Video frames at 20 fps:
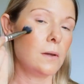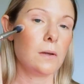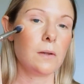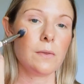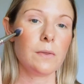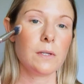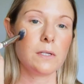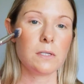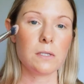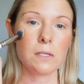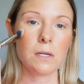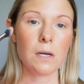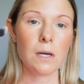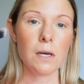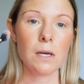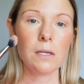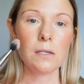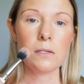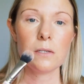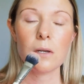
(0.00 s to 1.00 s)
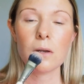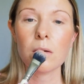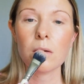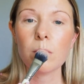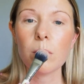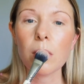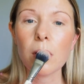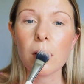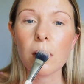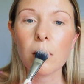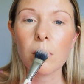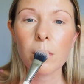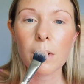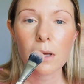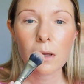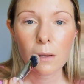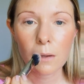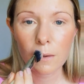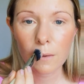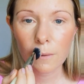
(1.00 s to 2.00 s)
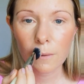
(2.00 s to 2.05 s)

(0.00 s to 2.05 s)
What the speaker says: on the sides. You can put a little bit